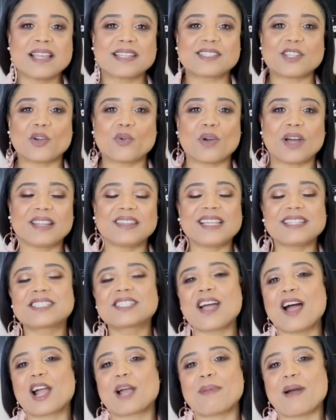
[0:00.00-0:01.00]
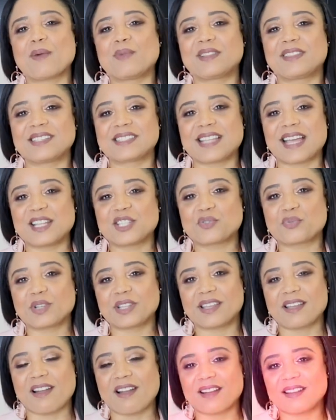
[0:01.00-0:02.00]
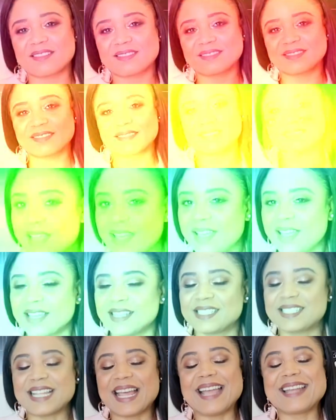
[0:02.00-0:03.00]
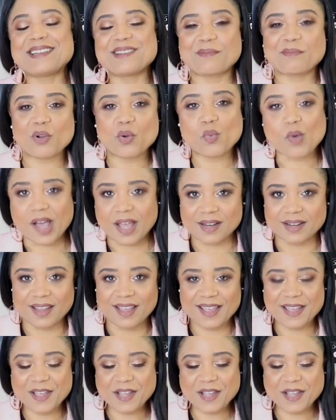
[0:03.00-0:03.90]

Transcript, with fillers: So let's talk about what the signs really are. Sign number one,